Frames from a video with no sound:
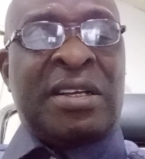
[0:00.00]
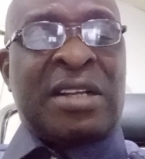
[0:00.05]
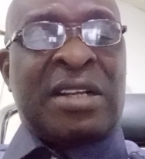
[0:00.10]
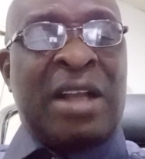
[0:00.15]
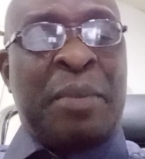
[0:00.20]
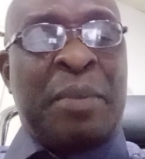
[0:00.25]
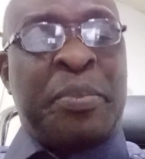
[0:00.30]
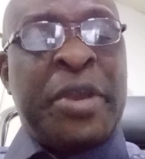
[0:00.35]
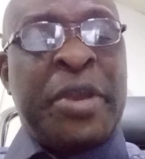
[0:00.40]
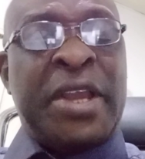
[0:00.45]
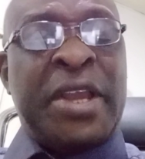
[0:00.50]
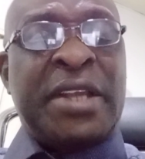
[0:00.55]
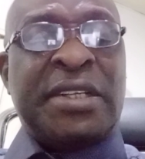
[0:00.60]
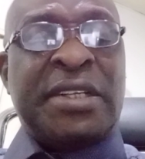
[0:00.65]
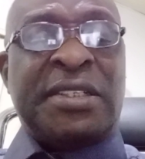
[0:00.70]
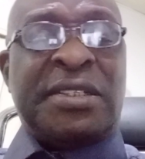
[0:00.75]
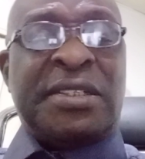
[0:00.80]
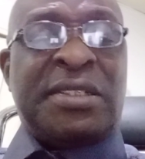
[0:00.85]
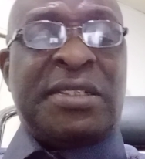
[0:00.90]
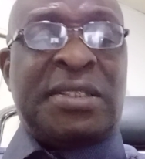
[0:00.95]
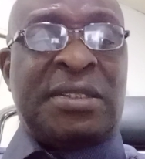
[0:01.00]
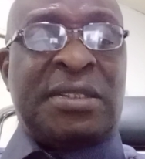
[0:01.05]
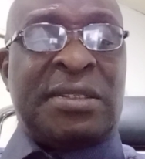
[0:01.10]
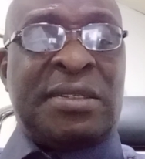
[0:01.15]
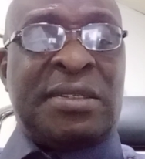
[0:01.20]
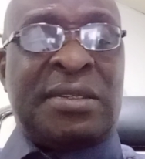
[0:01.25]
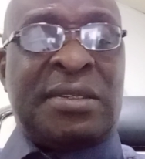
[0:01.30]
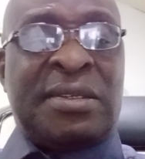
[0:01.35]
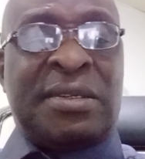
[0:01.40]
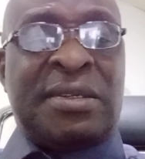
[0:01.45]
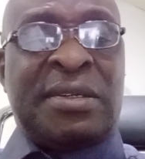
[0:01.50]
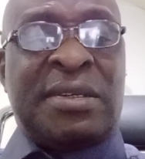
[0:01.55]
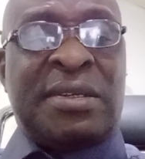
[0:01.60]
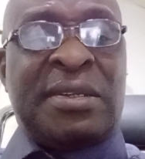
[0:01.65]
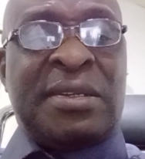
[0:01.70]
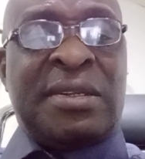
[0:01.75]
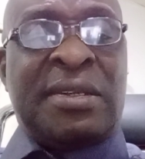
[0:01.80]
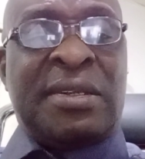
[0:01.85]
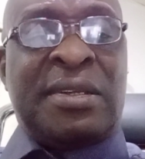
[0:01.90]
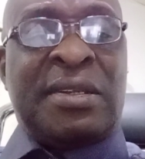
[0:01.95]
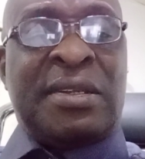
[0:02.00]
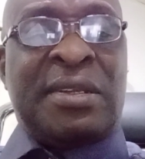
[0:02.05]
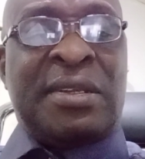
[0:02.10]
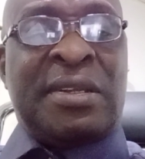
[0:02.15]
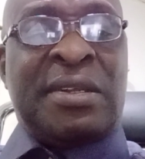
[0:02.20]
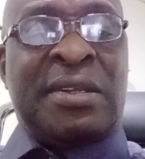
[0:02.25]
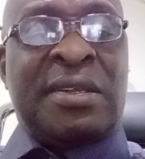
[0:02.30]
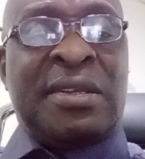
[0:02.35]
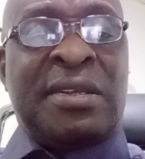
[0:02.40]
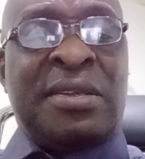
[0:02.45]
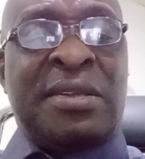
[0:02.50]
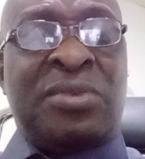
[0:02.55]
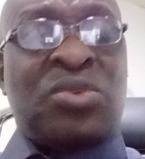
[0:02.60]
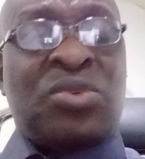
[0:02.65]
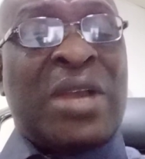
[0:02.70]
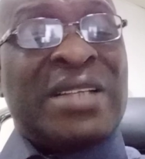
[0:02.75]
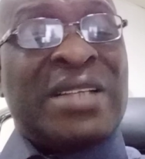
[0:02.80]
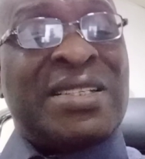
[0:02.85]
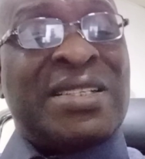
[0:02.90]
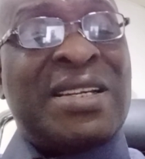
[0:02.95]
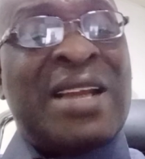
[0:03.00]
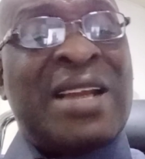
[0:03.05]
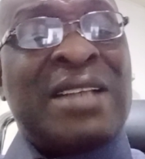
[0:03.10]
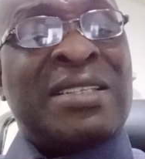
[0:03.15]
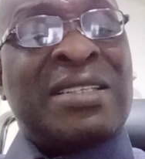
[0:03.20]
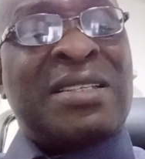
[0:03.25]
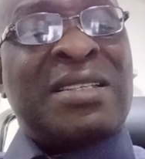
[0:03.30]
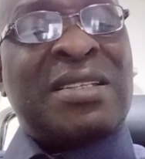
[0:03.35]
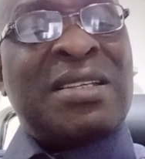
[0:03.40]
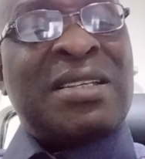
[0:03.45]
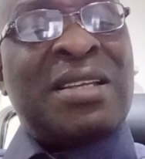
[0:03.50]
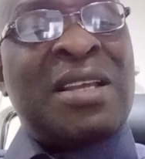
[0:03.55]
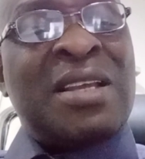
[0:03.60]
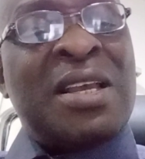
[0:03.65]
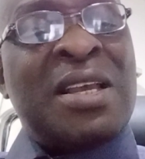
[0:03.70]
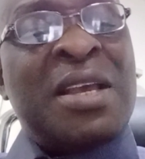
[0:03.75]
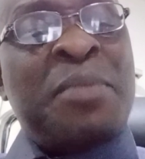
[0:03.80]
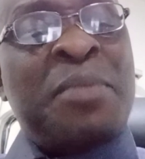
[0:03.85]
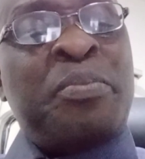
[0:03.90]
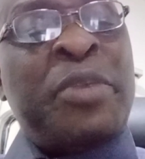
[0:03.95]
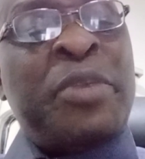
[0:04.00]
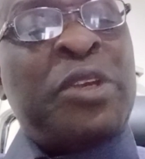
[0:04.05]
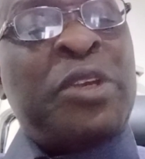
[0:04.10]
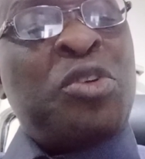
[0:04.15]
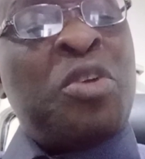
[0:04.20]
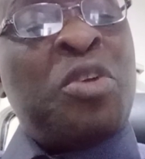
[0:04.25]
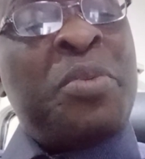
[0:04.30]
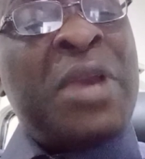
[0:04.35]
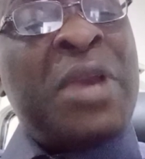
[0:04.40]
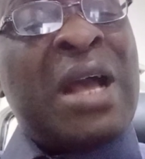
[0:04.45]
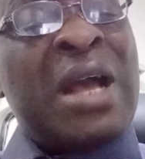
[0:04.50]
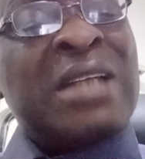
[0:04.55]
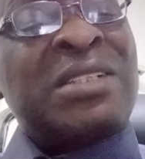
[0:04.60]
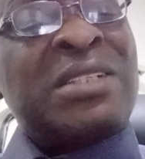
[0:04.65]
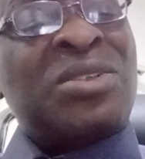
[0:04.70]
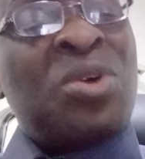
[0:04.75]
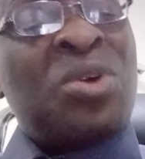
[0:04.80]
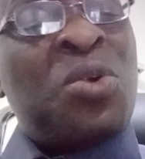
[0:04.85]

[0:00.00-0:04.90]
campaigns. You can see that Peter Obi has